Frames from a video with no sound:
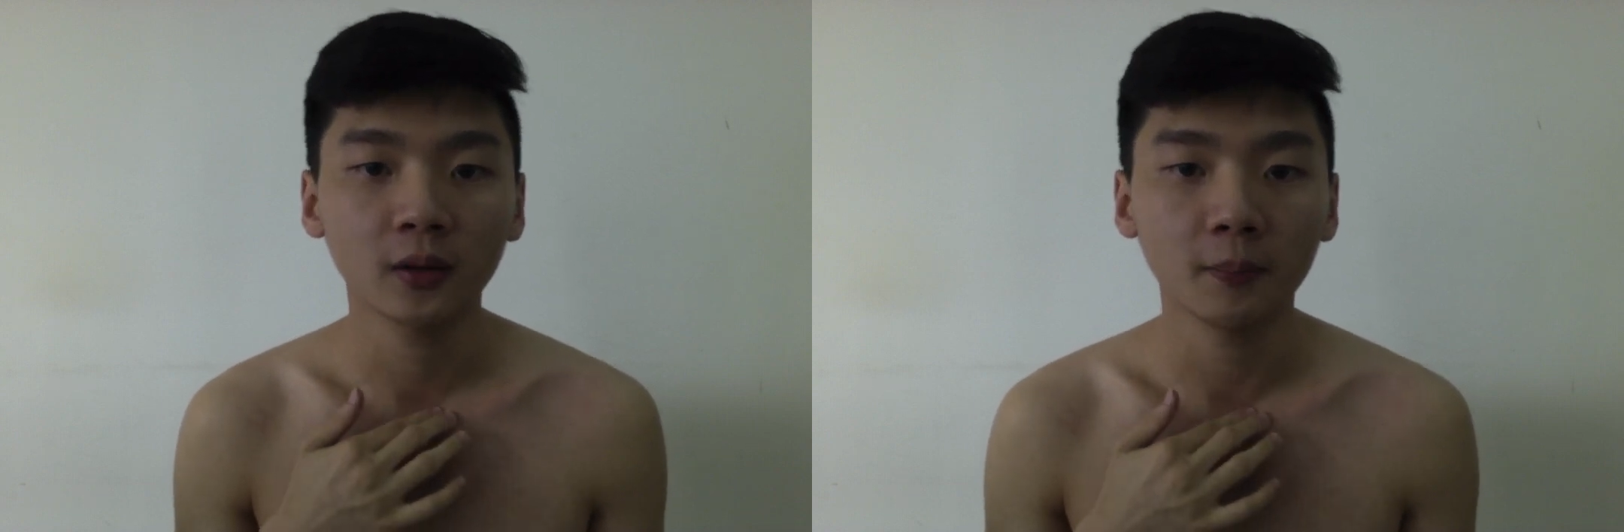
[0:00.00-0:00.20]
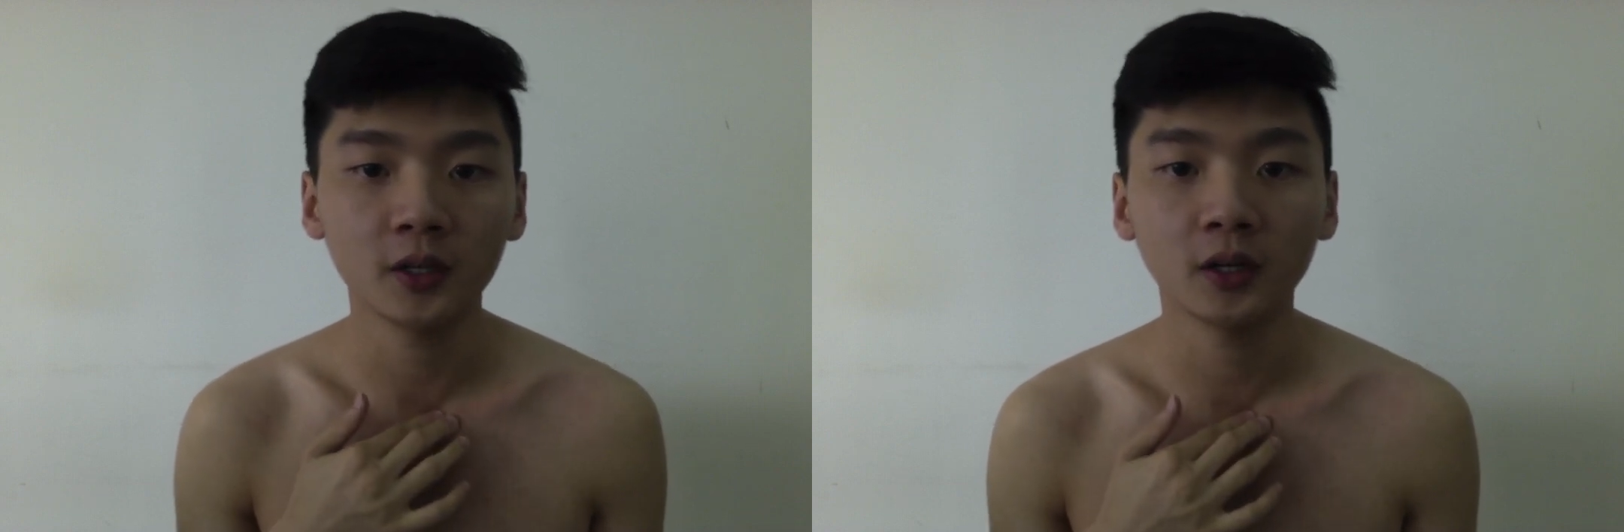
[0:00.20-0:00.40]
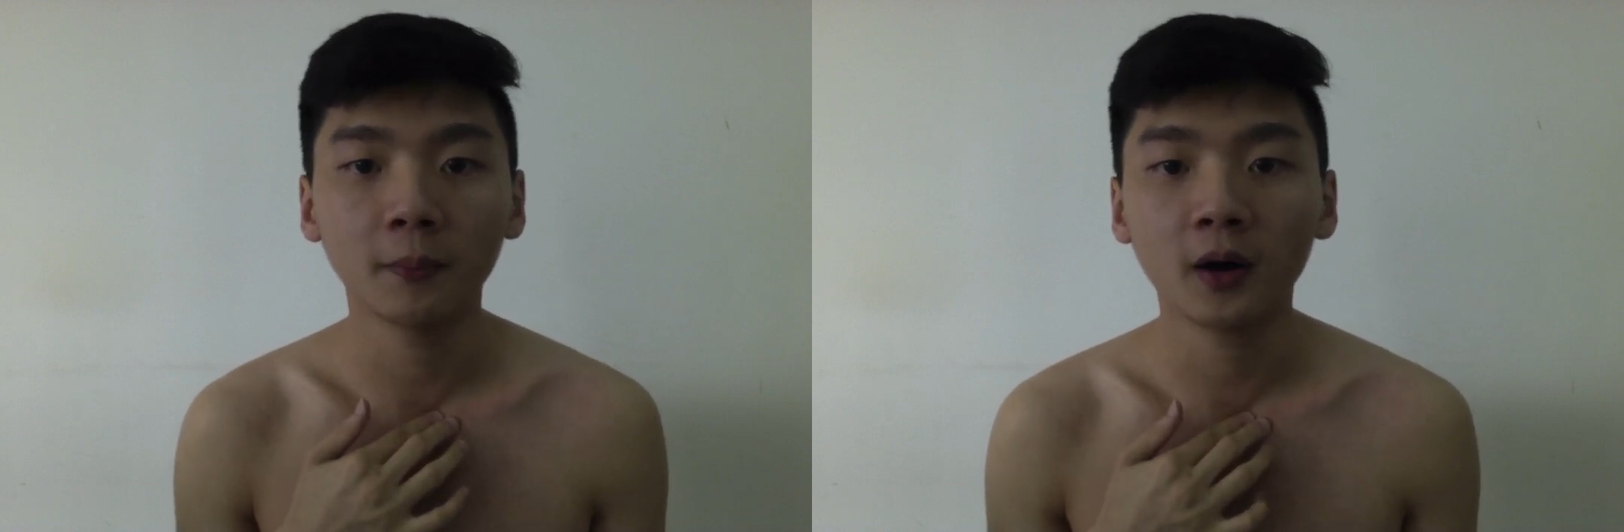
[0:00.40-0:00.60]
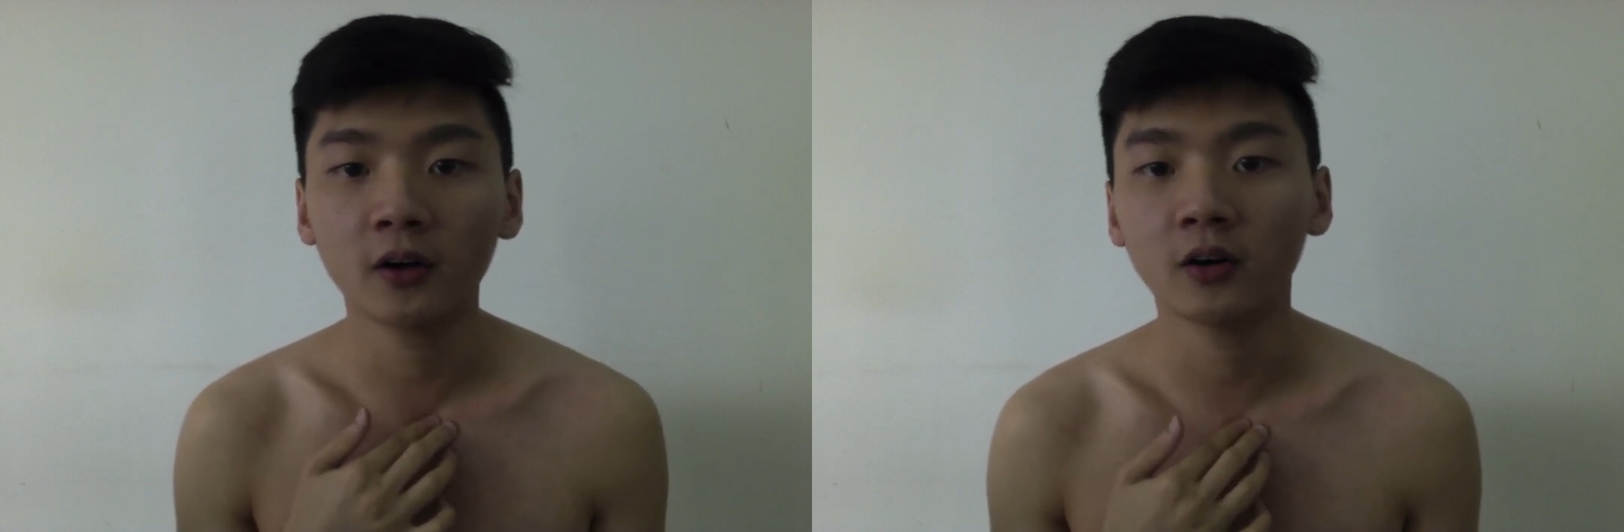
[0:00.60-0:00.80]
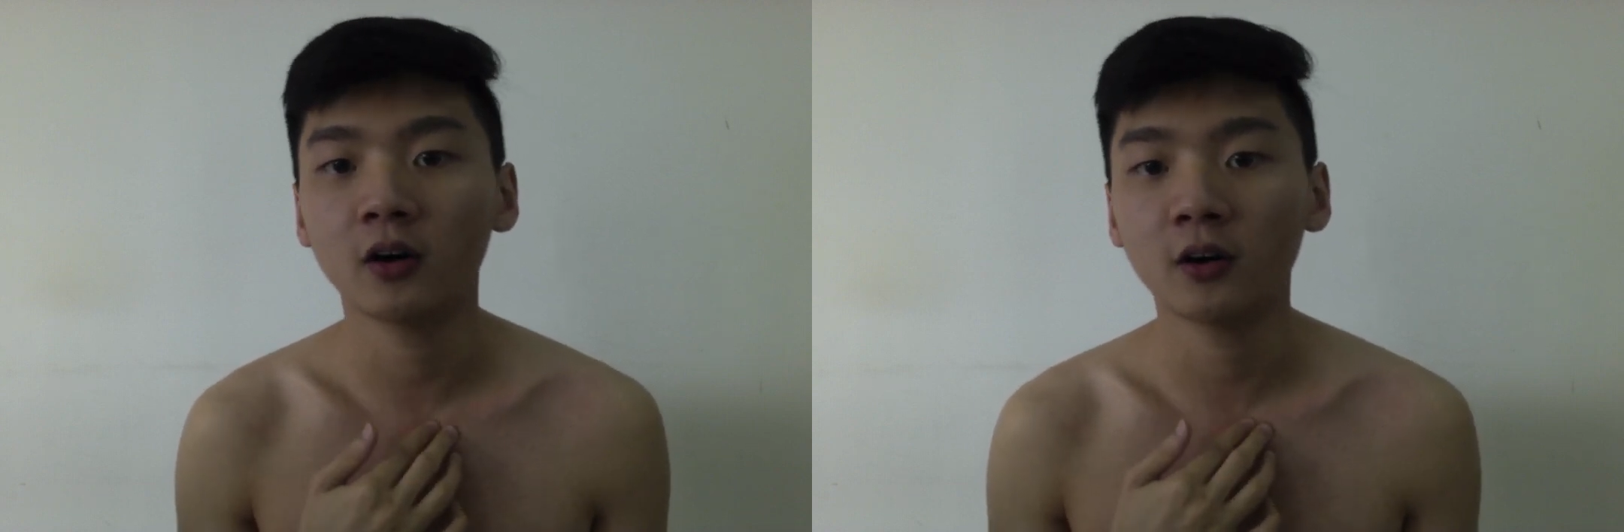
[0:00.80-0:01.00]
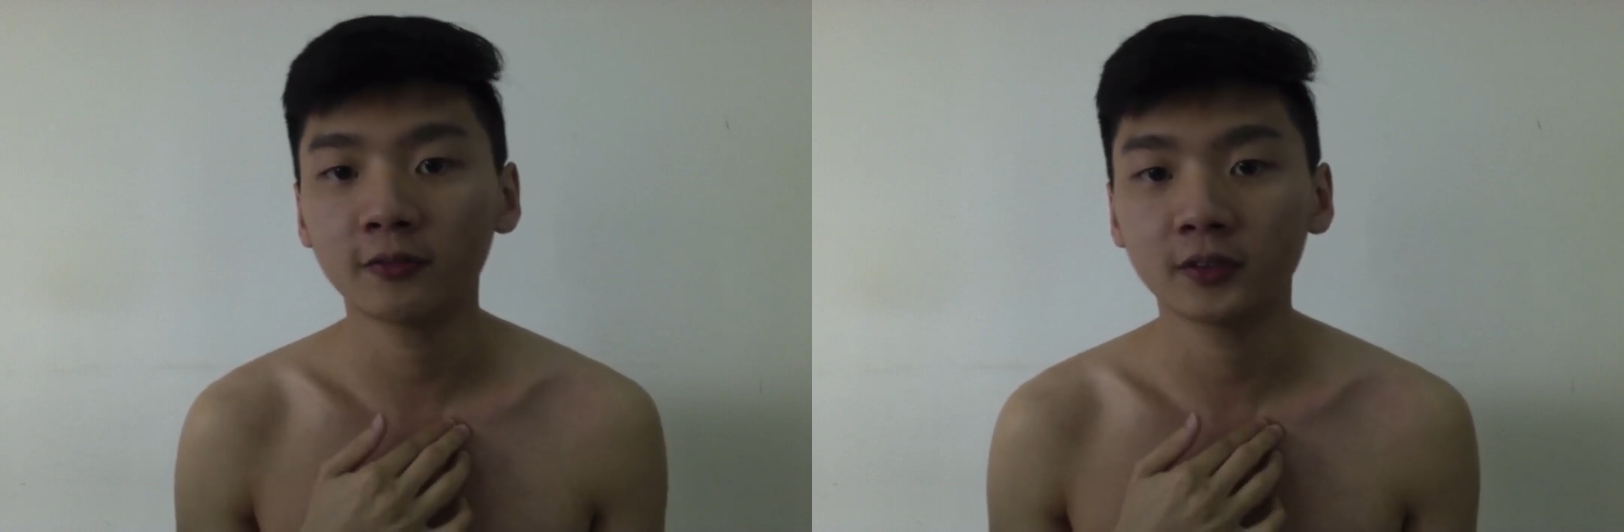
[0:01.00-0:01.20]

medial part of